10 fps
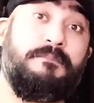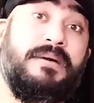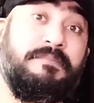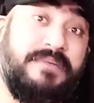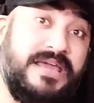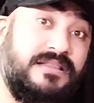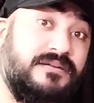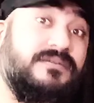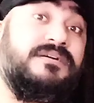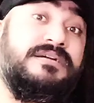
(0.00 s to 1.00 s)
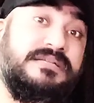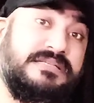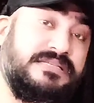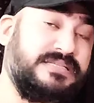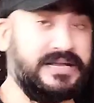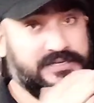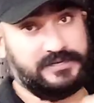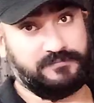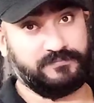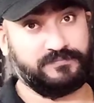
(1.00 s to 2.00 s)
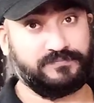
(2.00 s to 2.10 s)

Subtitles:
Manmeet Sethi.